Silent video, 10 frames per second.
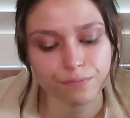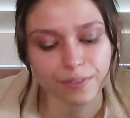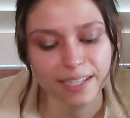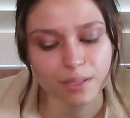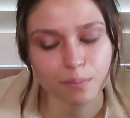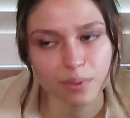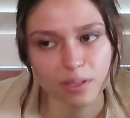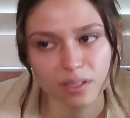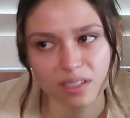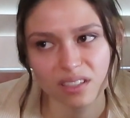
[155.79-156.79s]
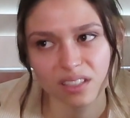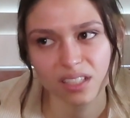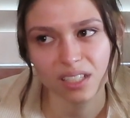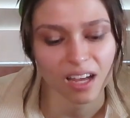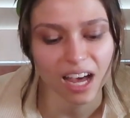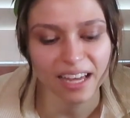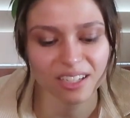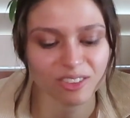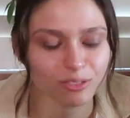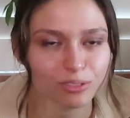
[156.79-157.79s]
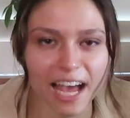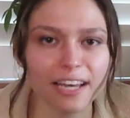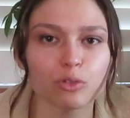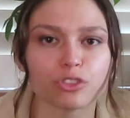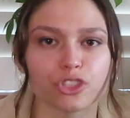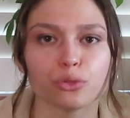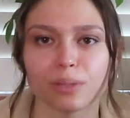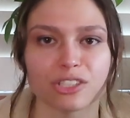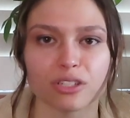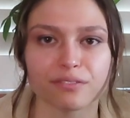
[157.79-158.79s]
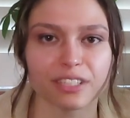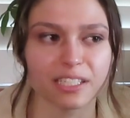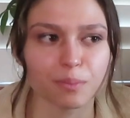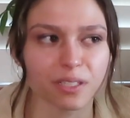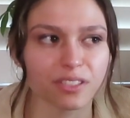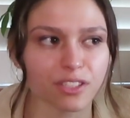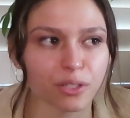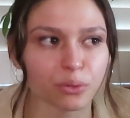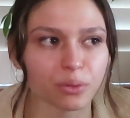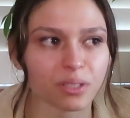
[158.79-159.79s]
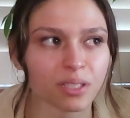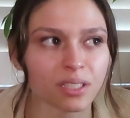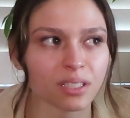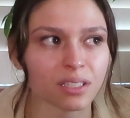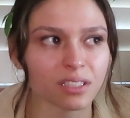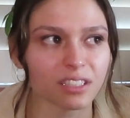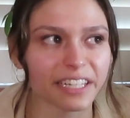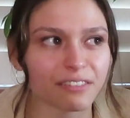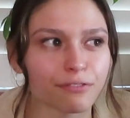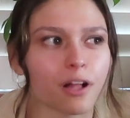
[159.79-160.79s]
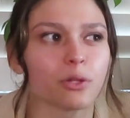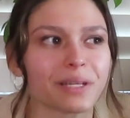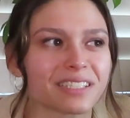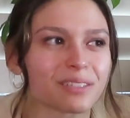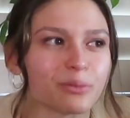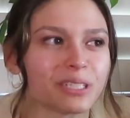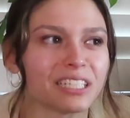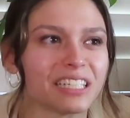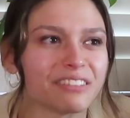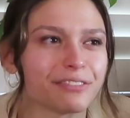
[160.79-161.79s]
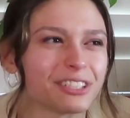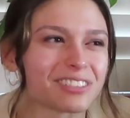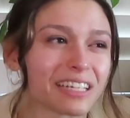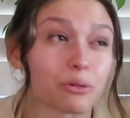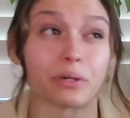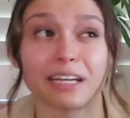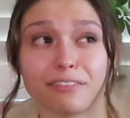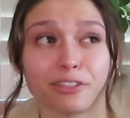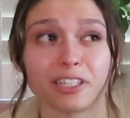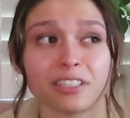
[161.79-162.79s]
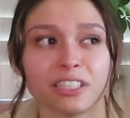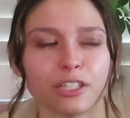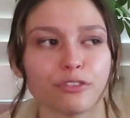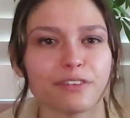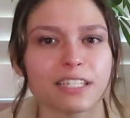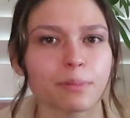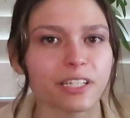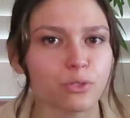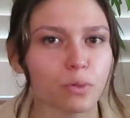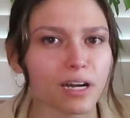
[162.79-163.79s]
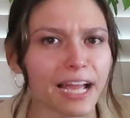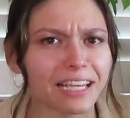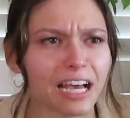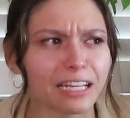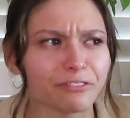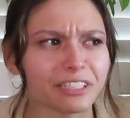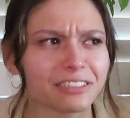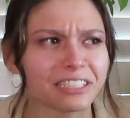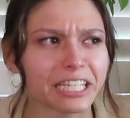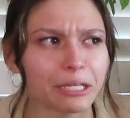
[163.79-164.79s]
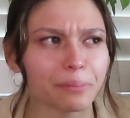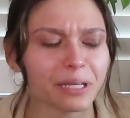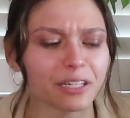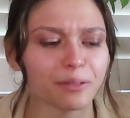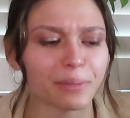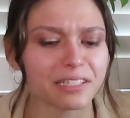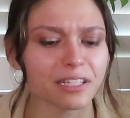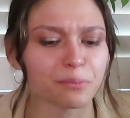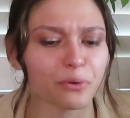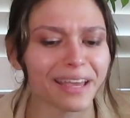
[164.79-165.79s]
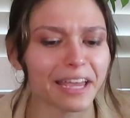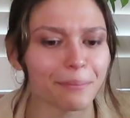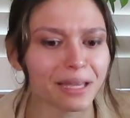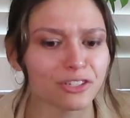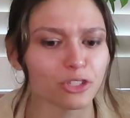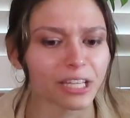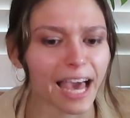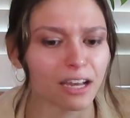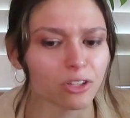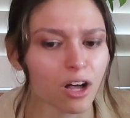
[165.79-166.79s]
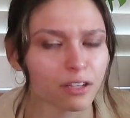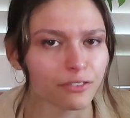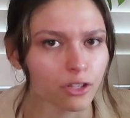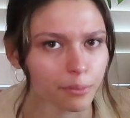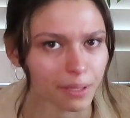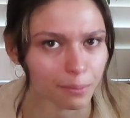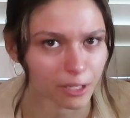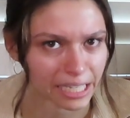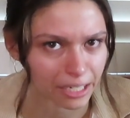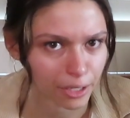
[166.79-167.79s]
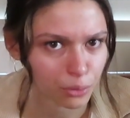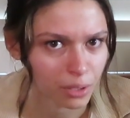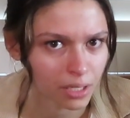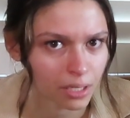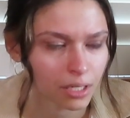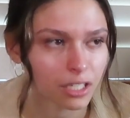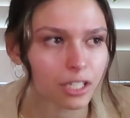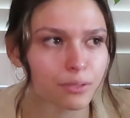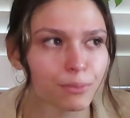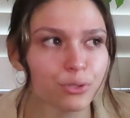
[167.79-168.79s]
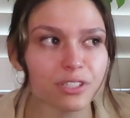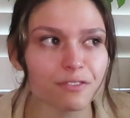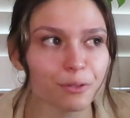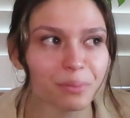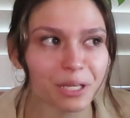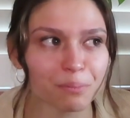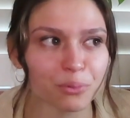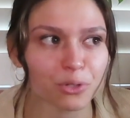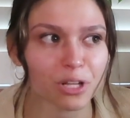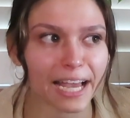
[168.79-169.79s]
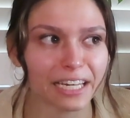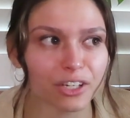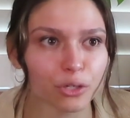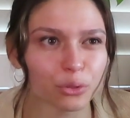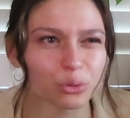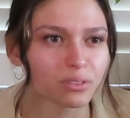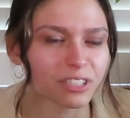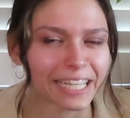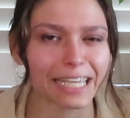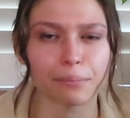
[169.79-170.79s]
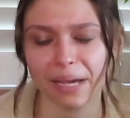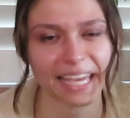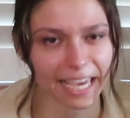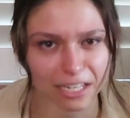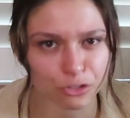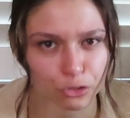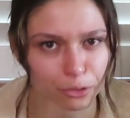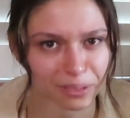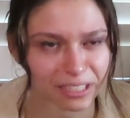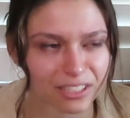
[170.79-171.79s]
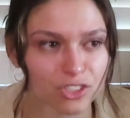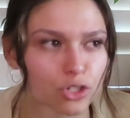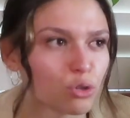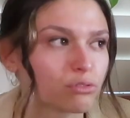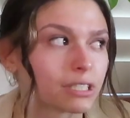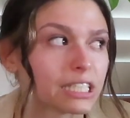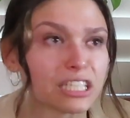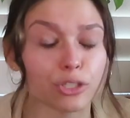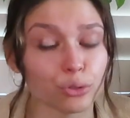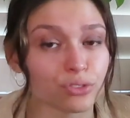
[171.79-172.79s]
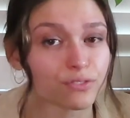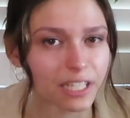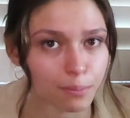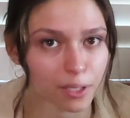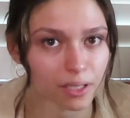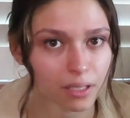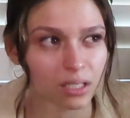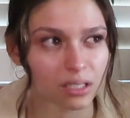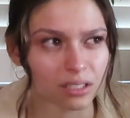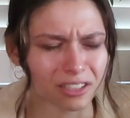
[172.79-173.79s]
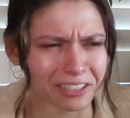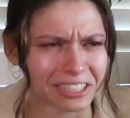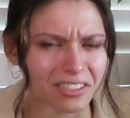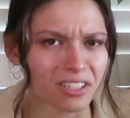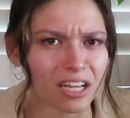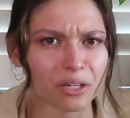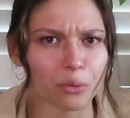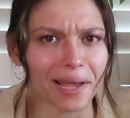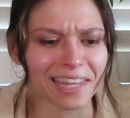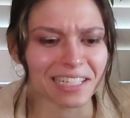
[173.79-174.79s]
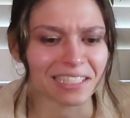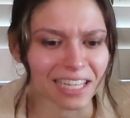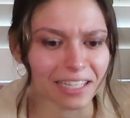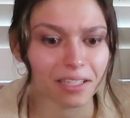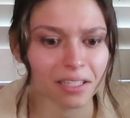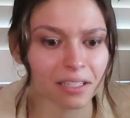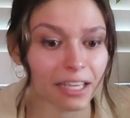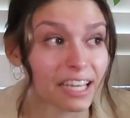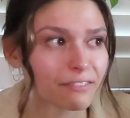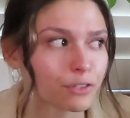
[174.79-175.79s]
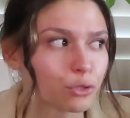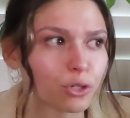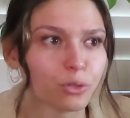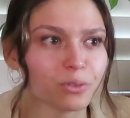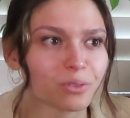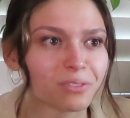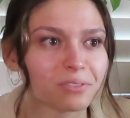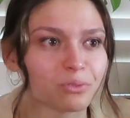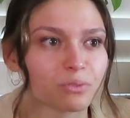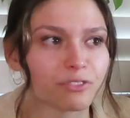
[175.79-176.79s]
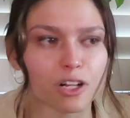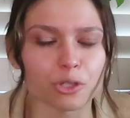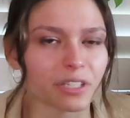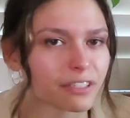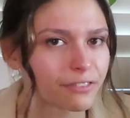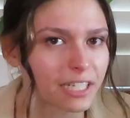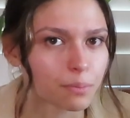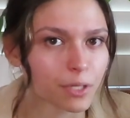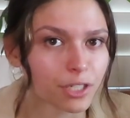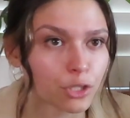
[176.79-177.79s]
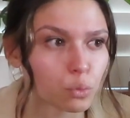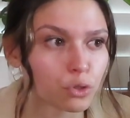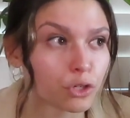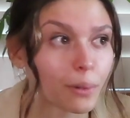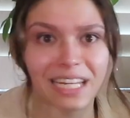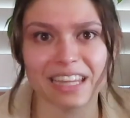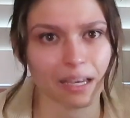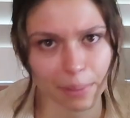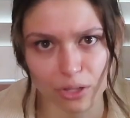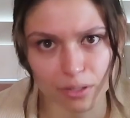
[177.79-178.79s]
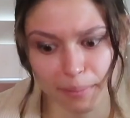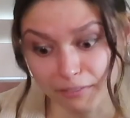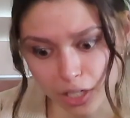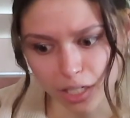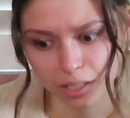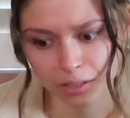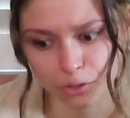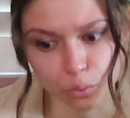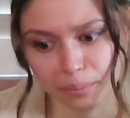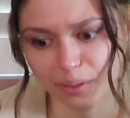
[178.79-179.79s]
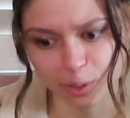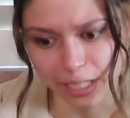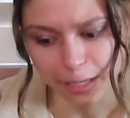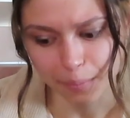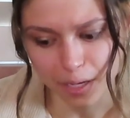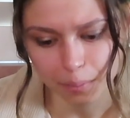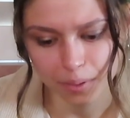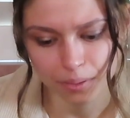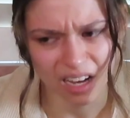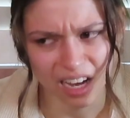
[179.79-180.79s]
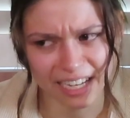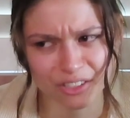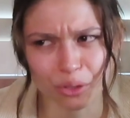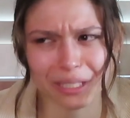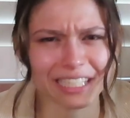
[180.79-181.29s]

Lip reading: Facebook, I don't do much on Facebook, so like following someone feels like whatever. Facebook is where I kind of keep, in a messed up way, a mental catalog of all the people I know, because most of the people I know, like in my age group at least, don't really use Facebook, or at least not in a way that's like, if you don't follow their Facebook, you won't know anything about them ever. You won't be able to keep up. I don't